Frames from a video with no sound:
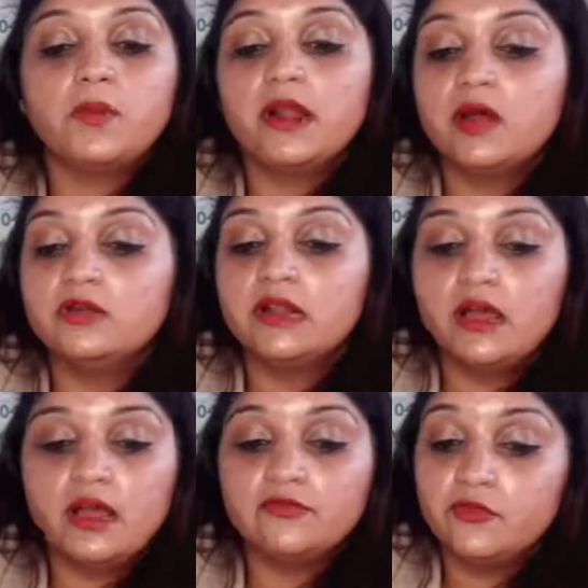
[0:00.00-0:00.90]
from around
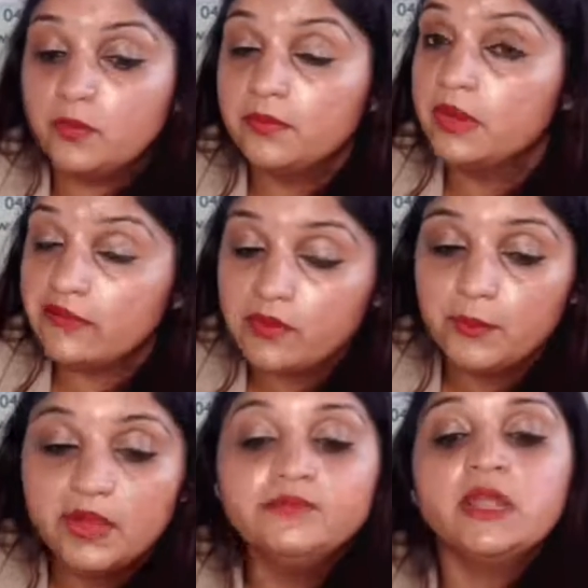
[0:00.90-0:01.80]
from
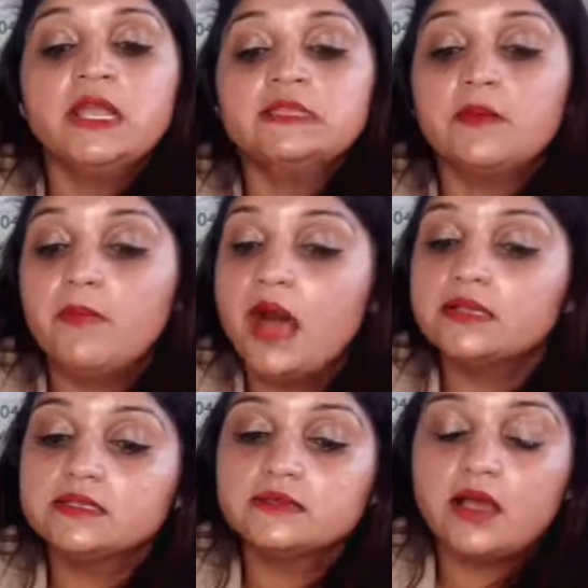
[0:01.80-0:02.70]
November. The
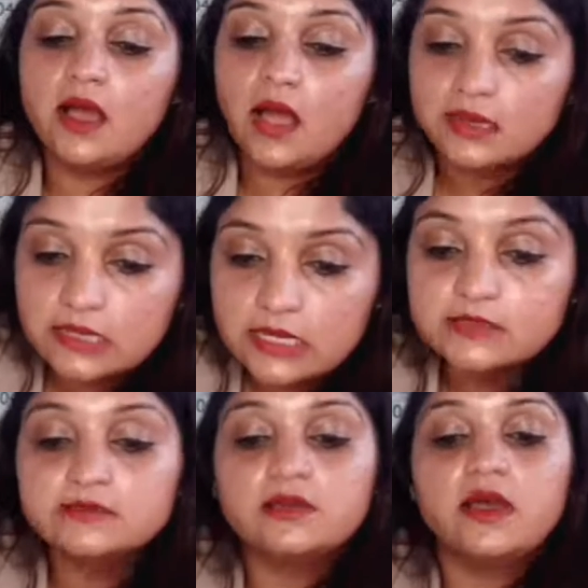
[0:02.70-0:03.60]
marks a
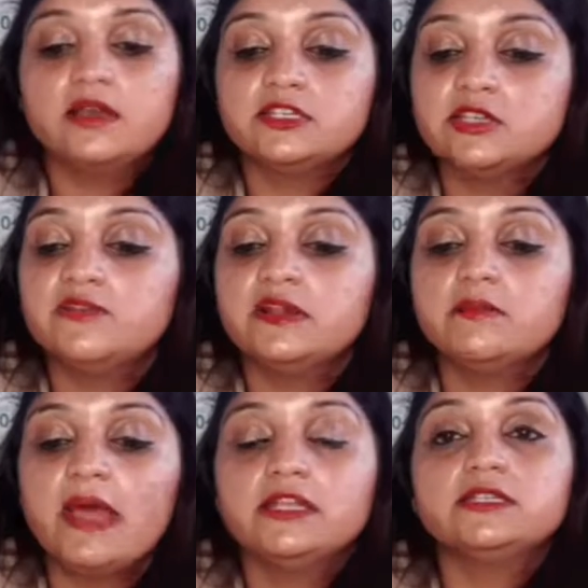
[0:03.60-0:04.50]
key shift
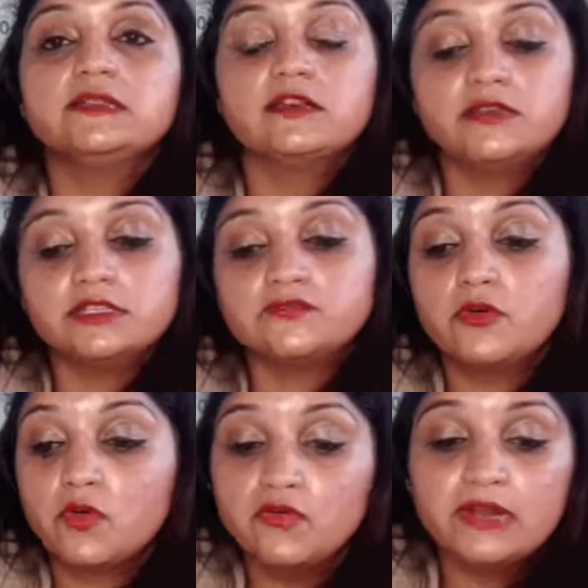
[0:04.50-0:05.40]
in managing the risk
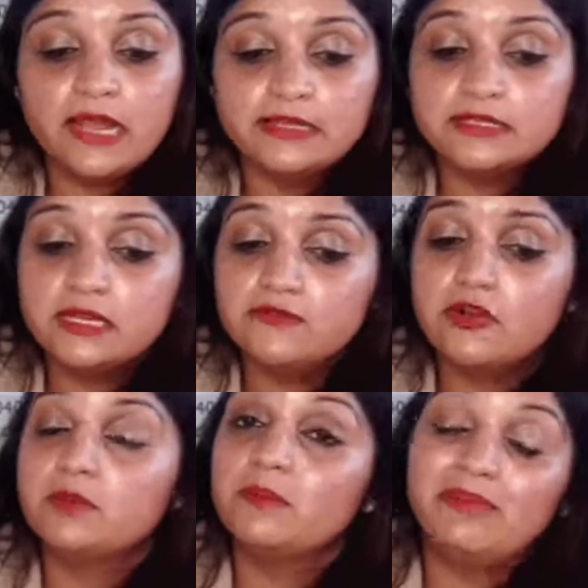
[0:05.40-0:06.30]
of COVID-19
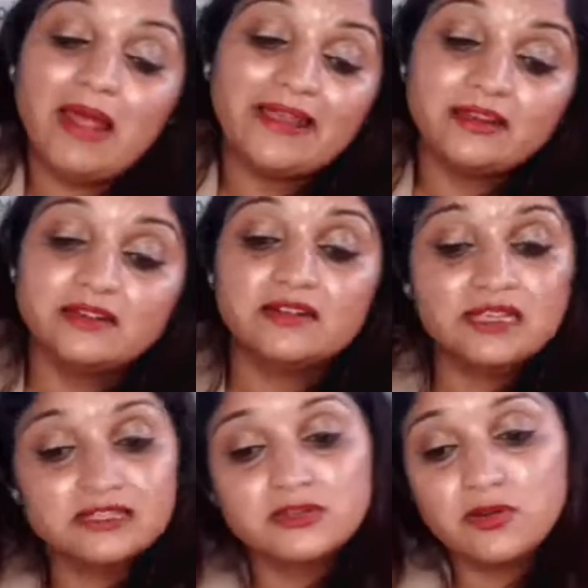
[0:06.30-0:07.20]
from the blanket
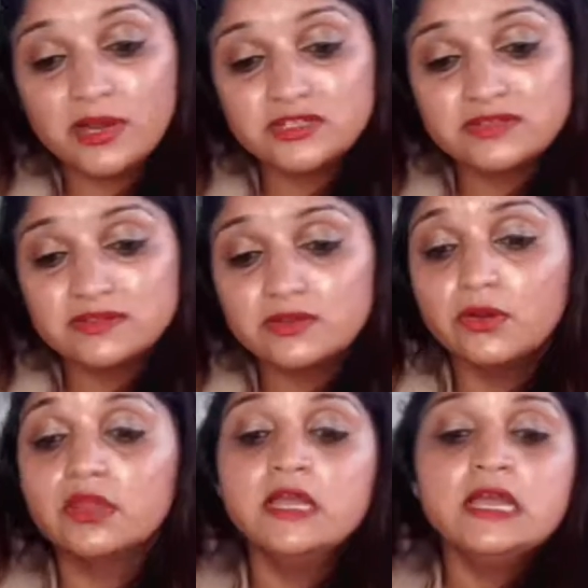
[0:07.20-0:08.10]
consideration.
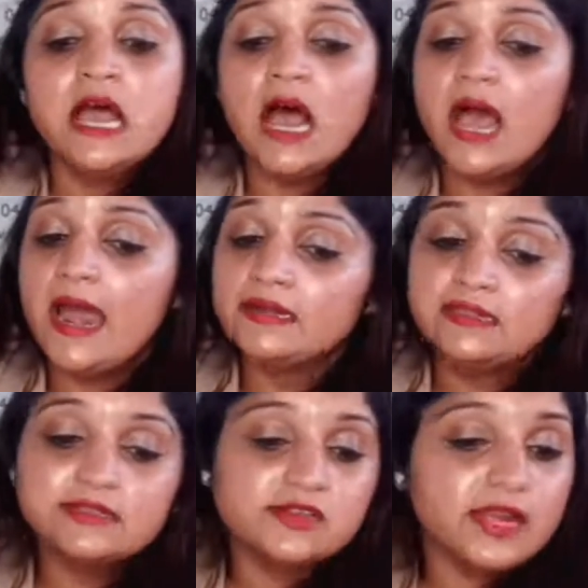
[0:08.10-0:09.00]
So
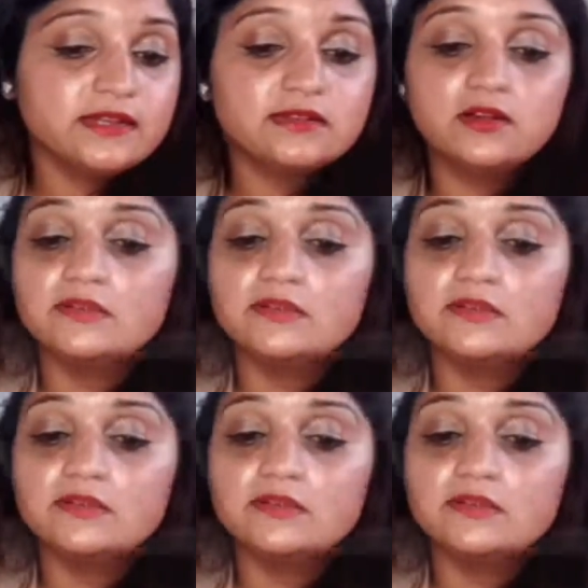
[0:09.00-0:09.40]
at this stage,